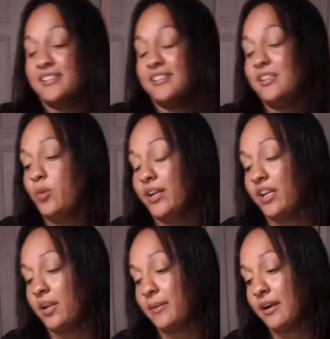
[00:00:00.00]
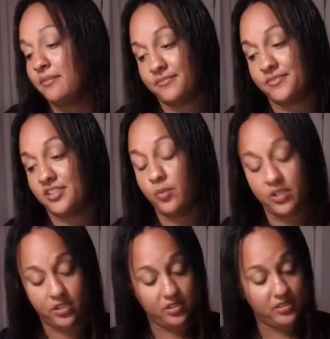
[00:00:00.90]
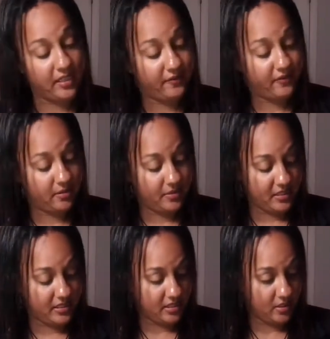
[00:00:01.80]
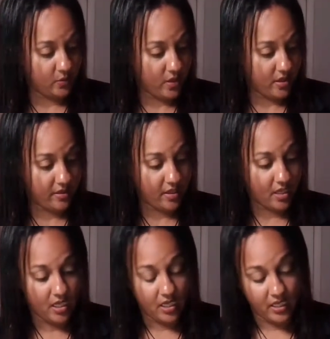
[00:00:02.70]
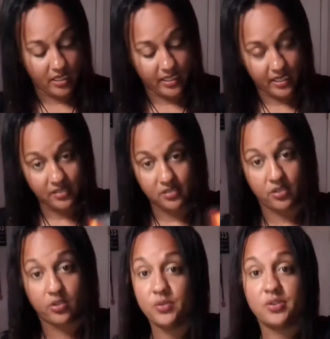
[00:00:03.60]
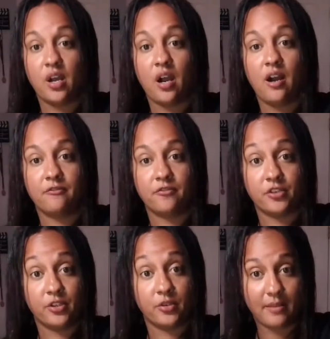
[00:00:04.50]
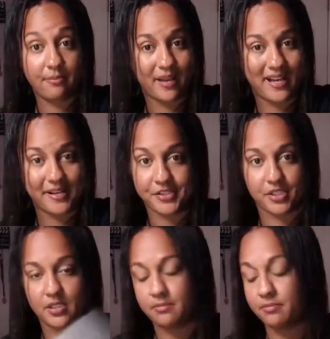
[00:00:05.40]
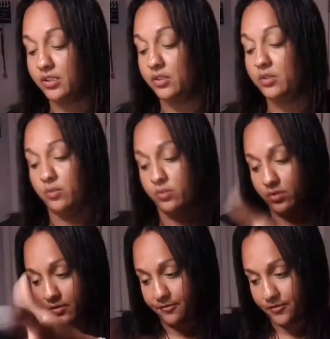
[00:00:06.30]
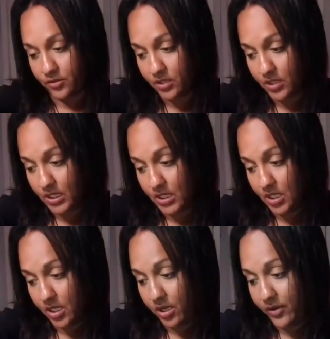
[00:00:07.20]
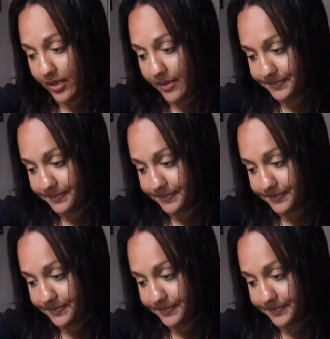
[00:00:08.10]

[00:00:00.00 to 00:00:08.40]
it did want to come out. Someone could definitely be dealing with a Cancer who's hot for you, and passion. Beautiful. Okay.